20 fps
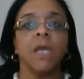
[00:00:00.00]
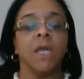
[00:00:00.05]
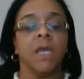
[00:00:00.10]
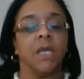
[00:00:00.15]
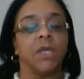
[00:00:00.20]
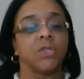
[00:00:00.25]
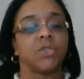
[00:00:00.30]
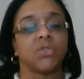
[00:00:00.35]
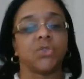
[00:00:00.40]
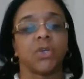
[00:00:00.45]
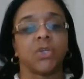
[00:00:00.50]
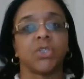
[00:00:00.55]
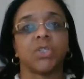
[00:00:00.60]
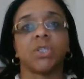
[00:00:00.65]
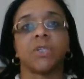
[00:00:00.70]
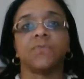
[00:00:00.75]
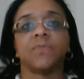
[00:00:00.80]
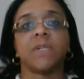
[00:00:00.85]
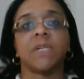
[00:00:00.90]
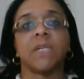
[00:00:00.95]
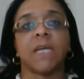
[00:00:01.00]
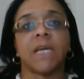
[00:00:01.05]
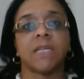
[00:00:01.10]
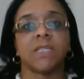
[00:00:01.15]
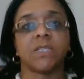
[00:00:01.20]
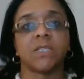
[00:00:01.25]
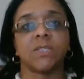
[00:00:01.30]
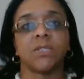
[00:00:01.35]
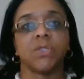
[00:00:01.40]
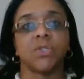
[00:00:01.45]
instruction of a
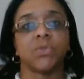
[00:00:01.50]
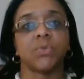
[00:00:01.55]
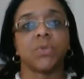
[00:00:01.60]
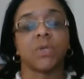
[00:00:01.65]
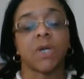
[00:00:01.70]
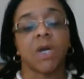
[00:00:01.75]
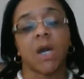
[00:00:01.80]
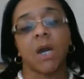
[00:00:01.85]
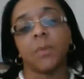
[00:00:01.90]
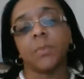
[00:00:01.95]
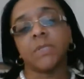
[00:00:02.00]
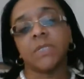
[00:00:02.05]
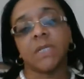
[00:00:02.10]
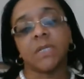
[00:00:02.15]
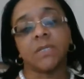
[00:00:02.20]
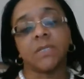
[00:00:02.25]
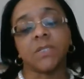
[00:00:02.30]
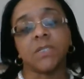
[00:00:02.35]
lesson to accommodate